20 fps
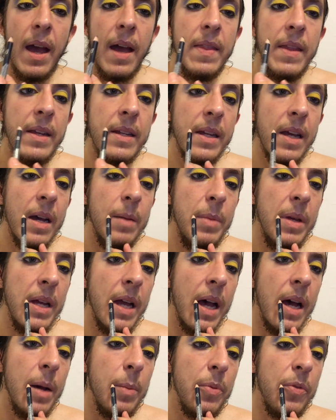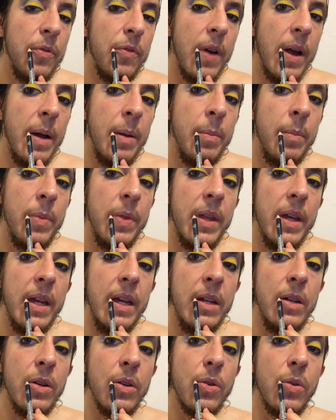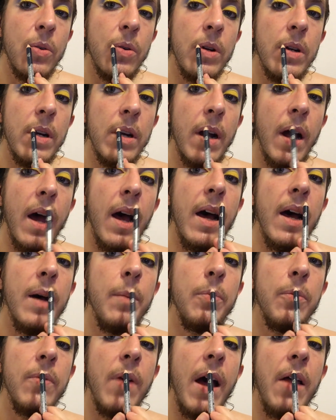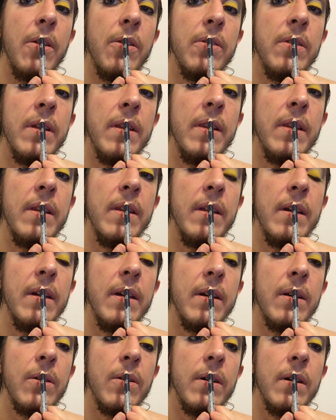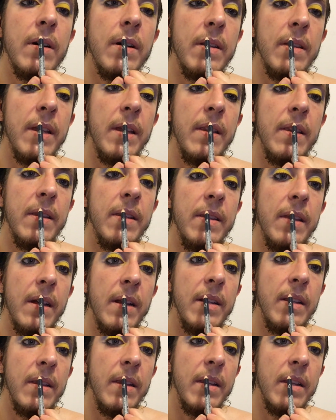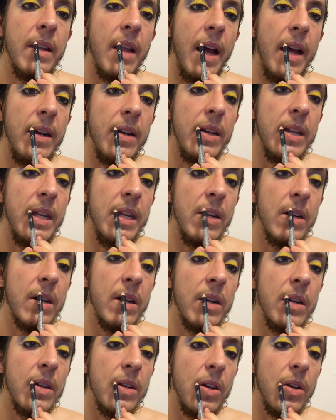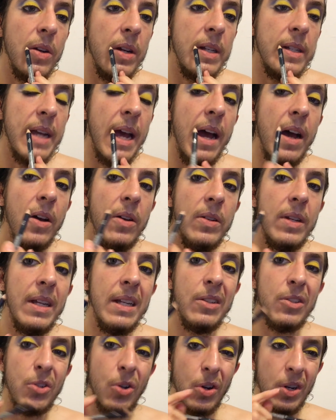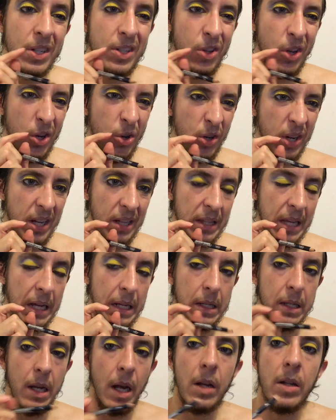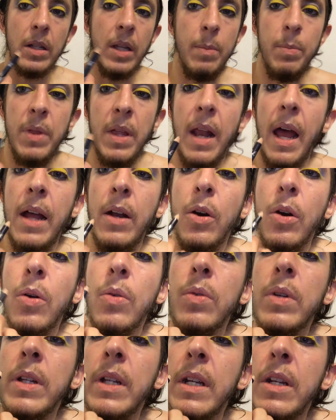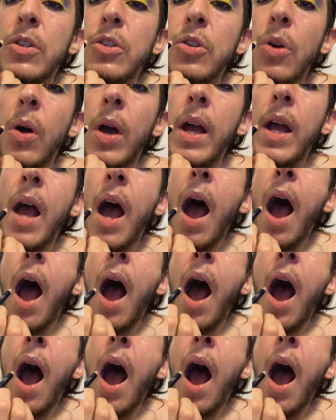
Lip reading: and then coming up from the inner corner up rather than the liner here going down, and so I don't get that duck lip that I don't really enjoy.